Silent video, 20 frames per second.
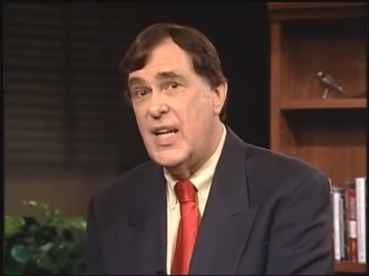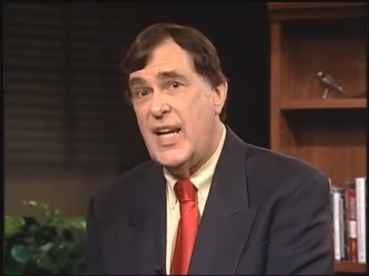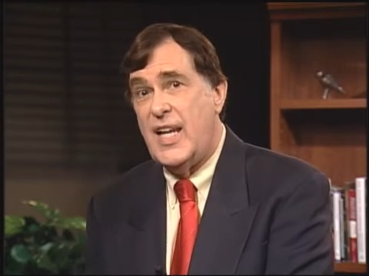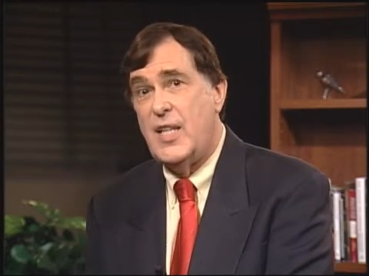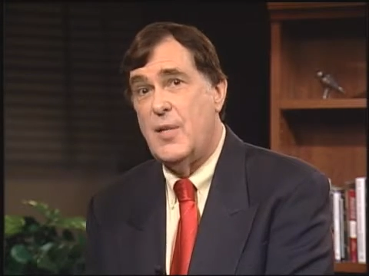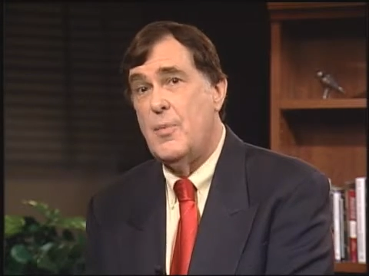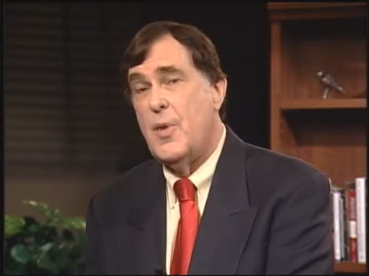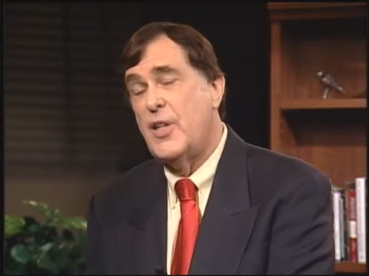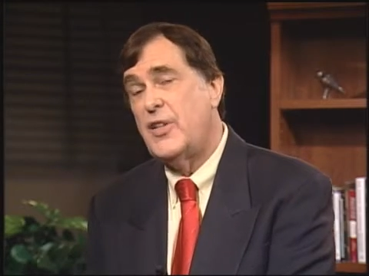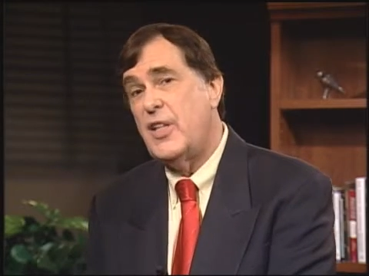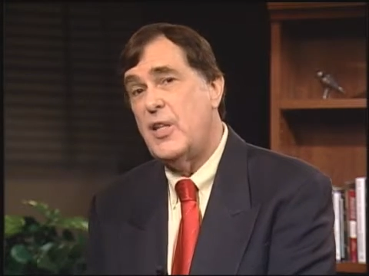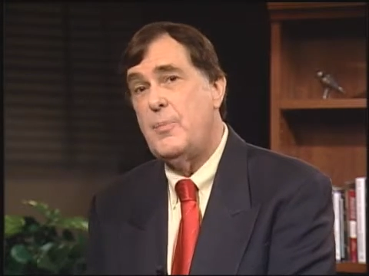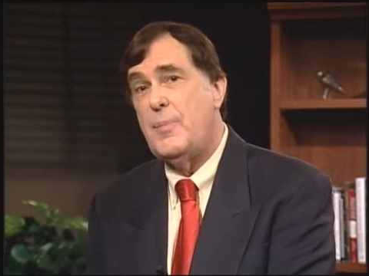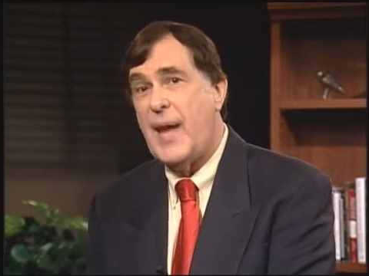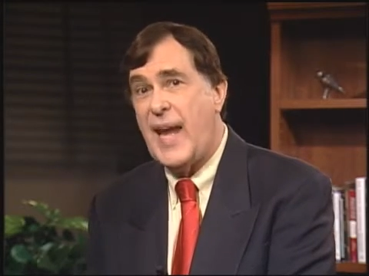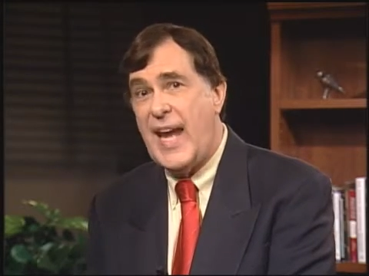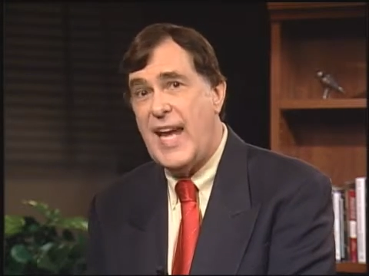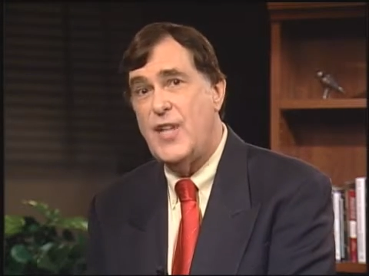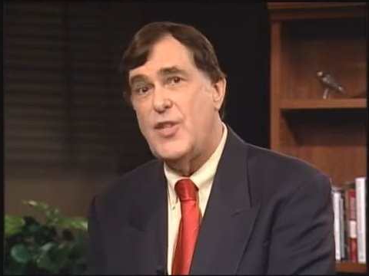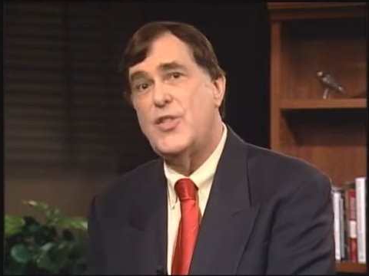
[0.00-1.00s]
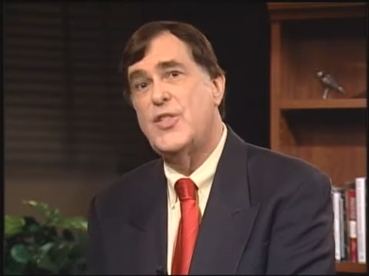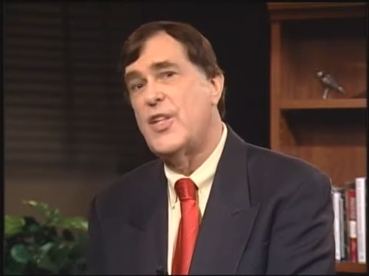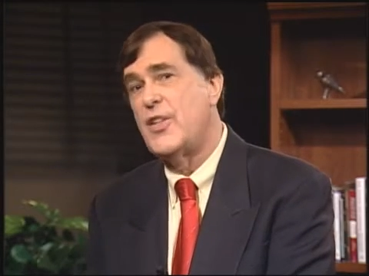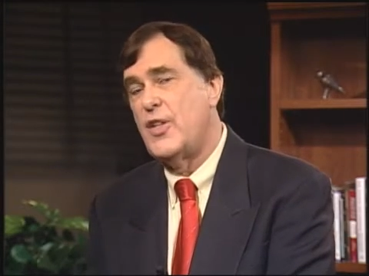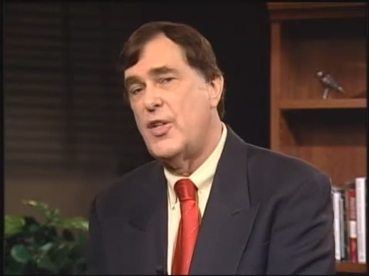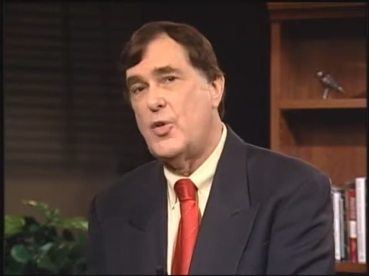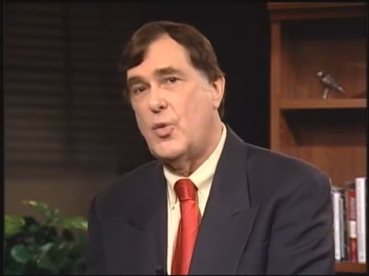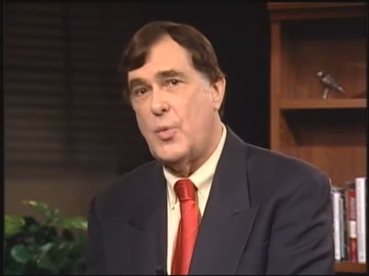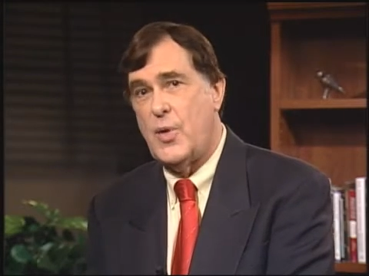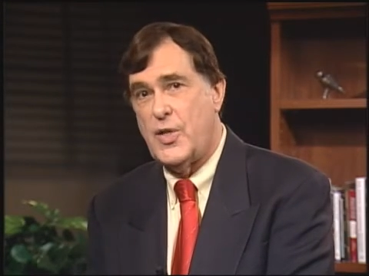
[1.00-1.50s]
in the monthly pages of
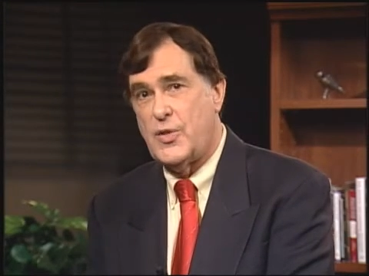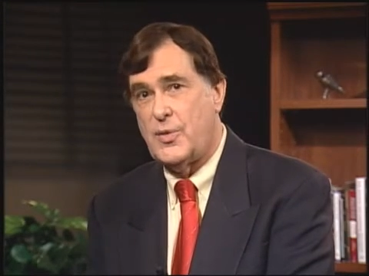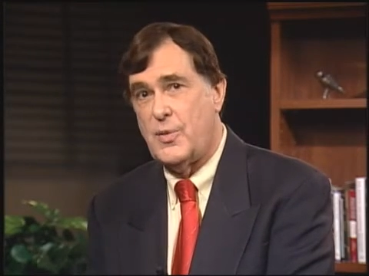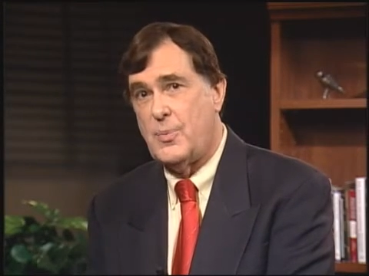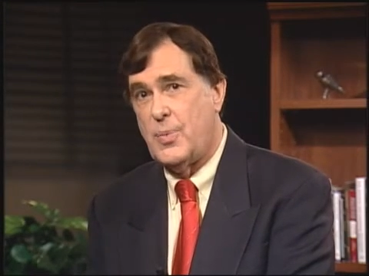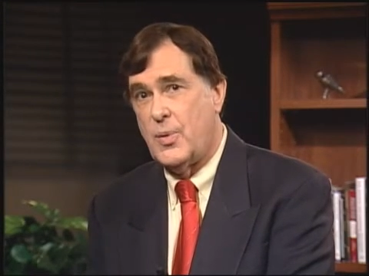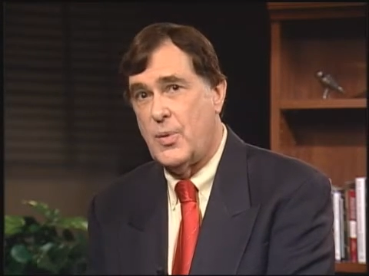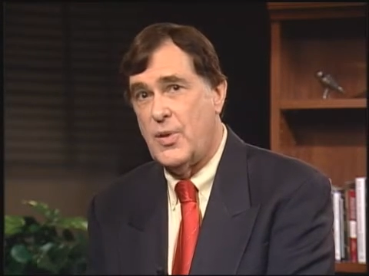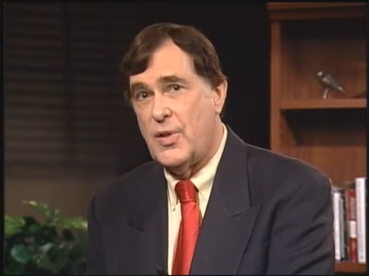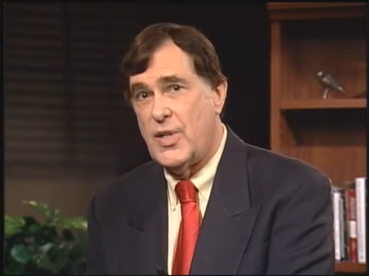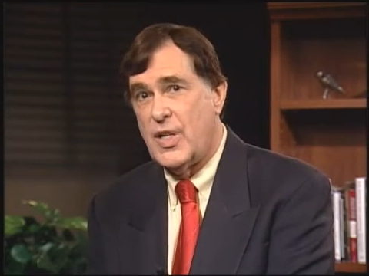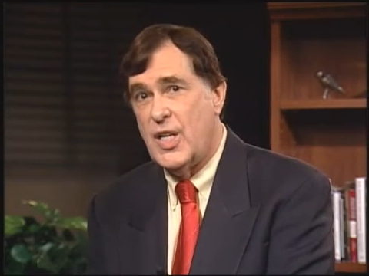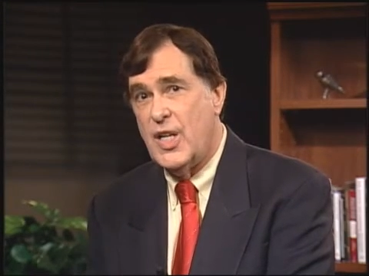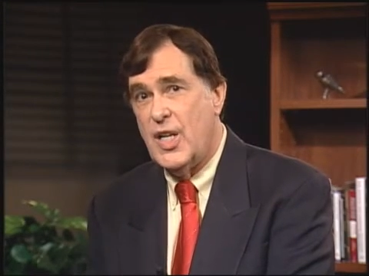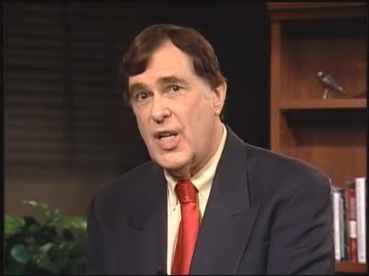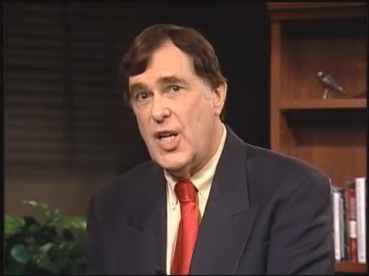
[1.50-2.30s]
the DeWeese Report,